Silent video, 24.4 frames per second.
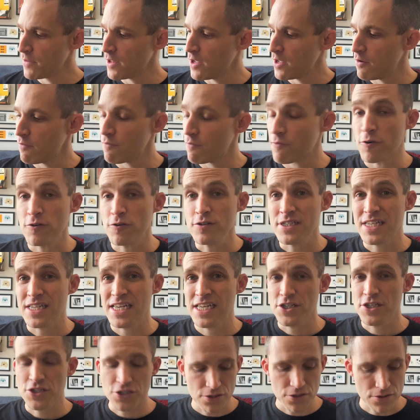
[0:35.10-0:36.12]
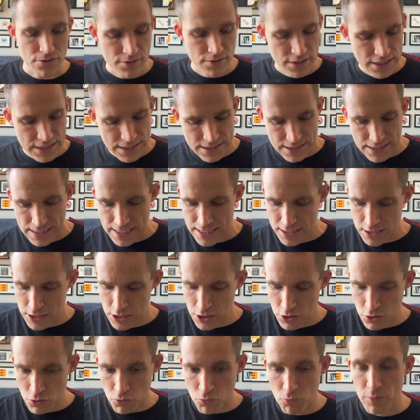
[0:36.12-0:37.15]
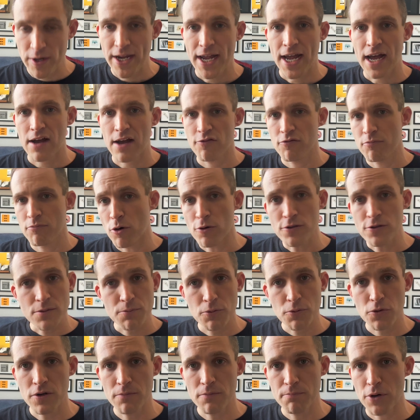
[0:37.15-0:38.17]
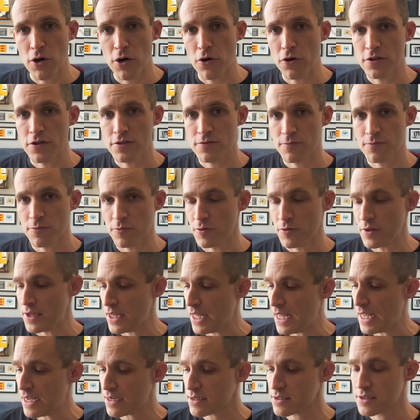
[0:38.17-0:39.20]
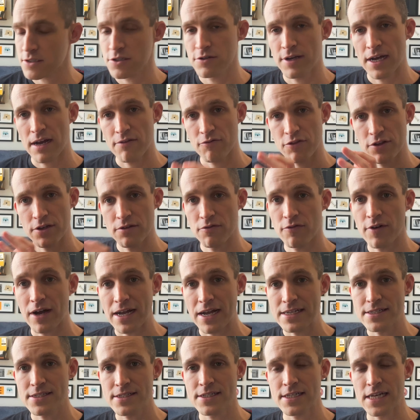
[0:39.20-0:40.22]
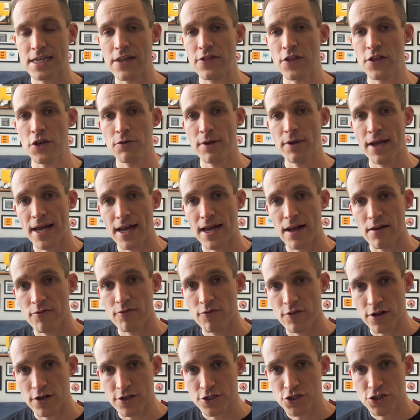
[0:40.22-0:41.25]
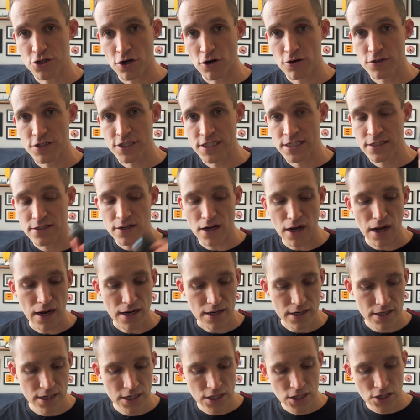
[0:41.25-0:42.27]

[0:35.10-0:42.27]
First issue is that we have multiple components for the X. You have the device, and then you have a charging dock.